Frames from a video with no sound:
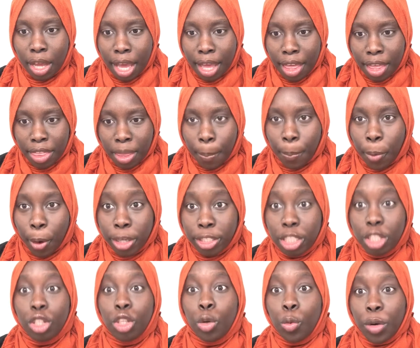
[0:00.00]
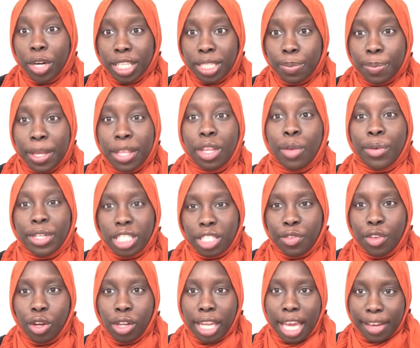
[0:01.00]
The person you want to spend the rest of
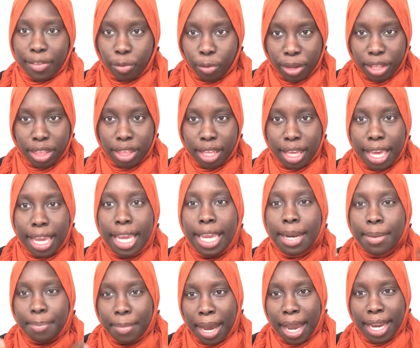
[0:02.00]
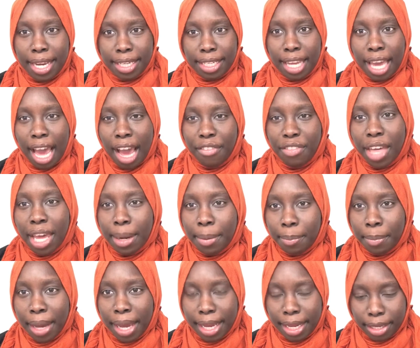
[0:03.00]
your life with in mind. Have that in
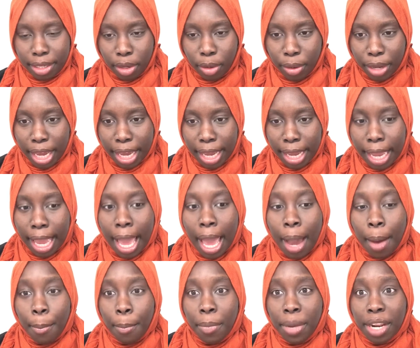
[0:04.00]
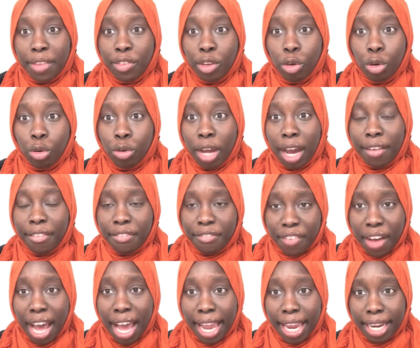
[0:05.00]
mind, okay? But if you do not
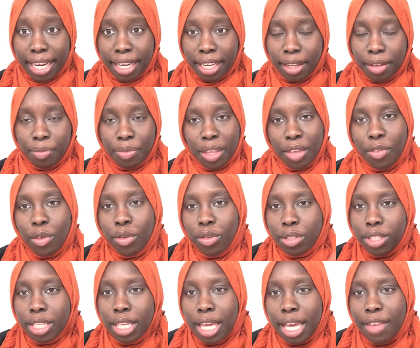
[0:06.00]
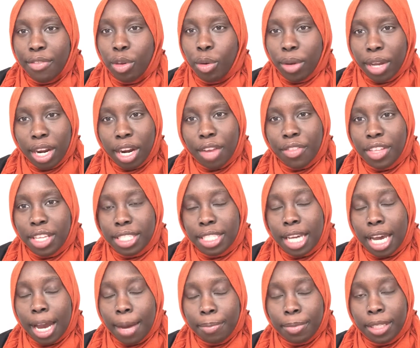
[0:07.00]
find, if you hear these
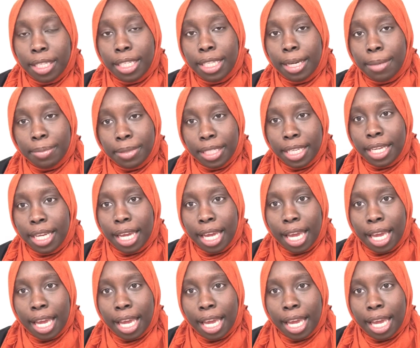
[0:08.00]
Humpty Dumpty